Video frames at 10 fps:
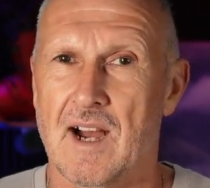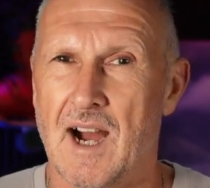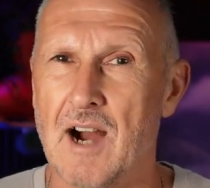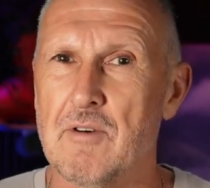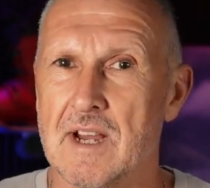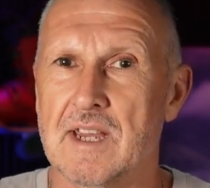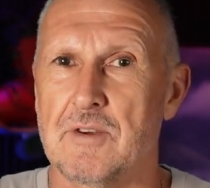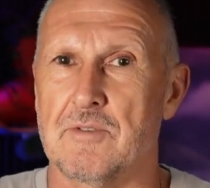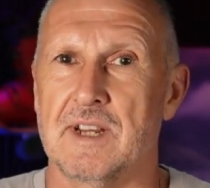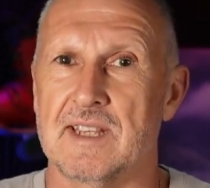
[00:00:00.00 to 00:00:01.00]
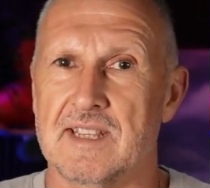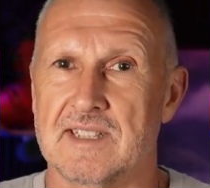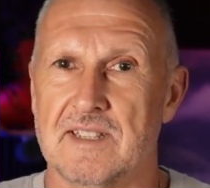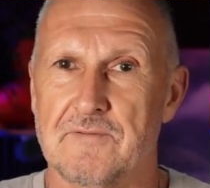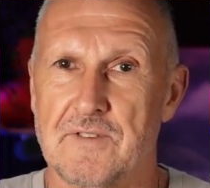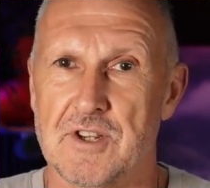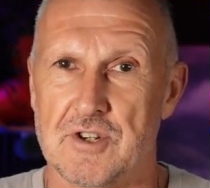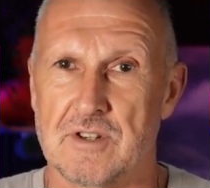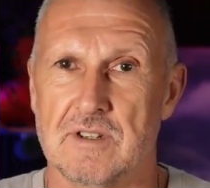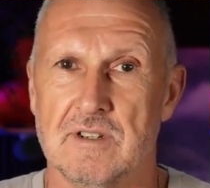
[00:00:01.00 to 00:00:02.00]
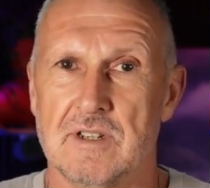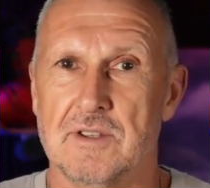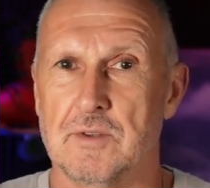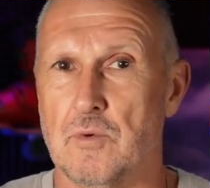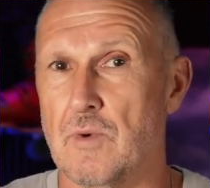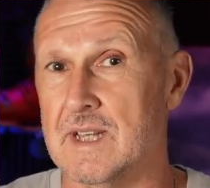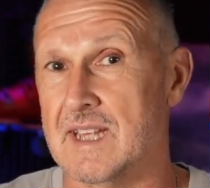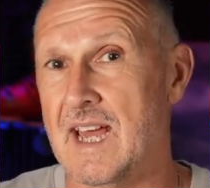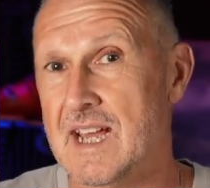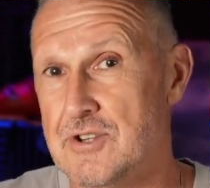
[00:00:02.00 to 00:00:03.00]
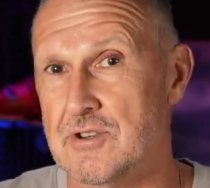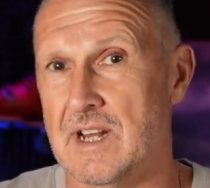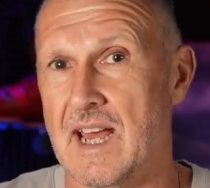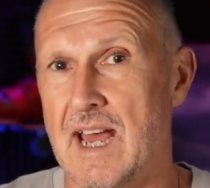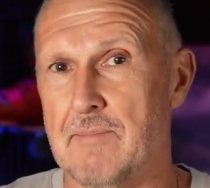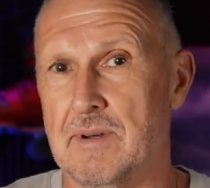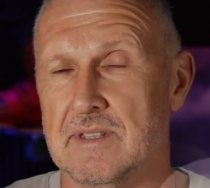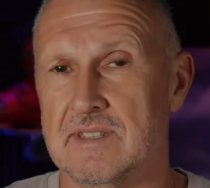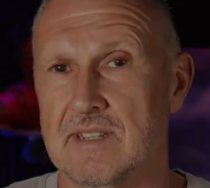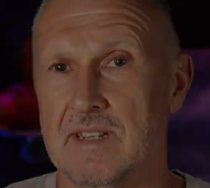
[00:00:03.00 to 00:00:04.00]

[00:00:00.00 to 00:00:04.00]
How accurate is the visual to what actually happened?